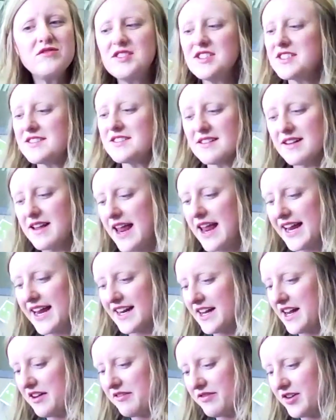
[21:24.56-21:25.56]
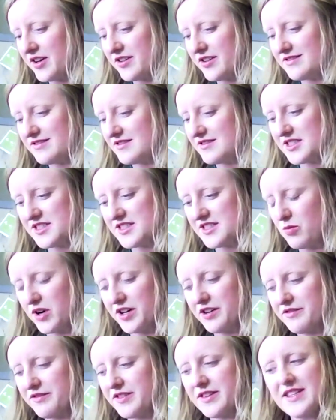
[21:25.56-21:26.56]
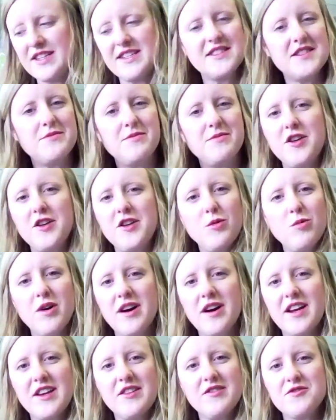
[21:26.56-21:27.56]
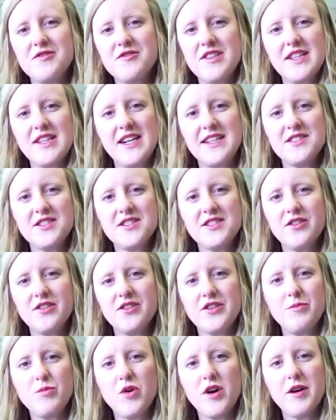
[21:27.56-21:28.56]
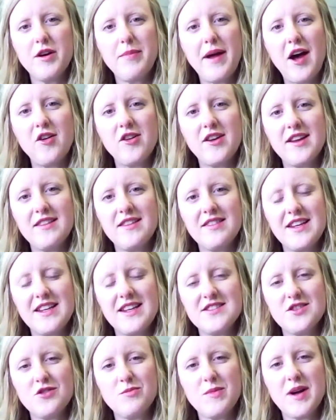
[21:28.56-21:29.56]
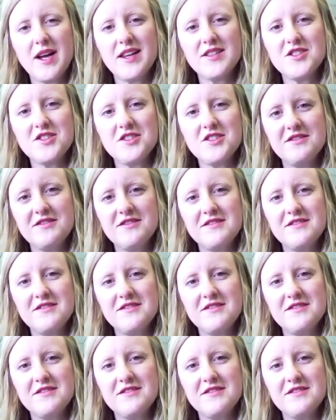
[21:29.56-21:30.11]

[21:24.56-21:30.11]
just Hannah, I've heard just wonderful things about your work. It was really nice to learn more about it. Thanks so much.